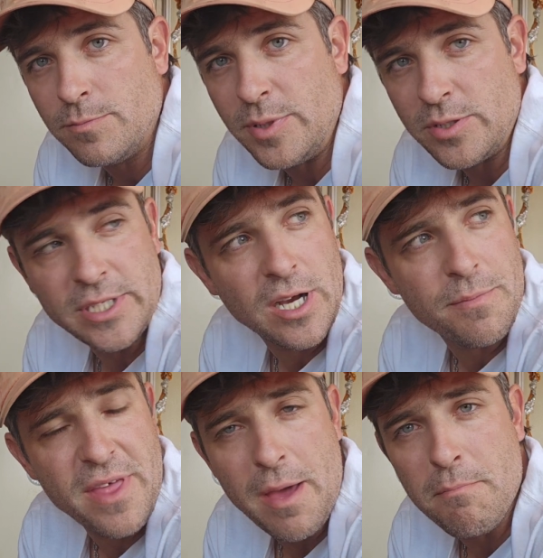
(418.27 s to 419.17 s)
building
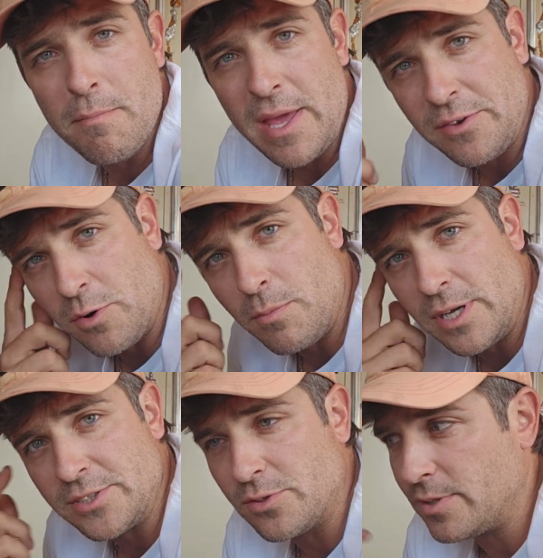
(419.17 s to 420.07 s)
up that mental
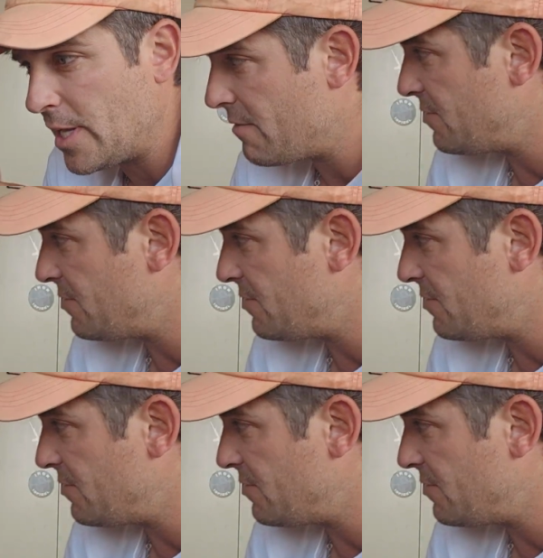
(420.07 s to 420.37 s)
muscle and that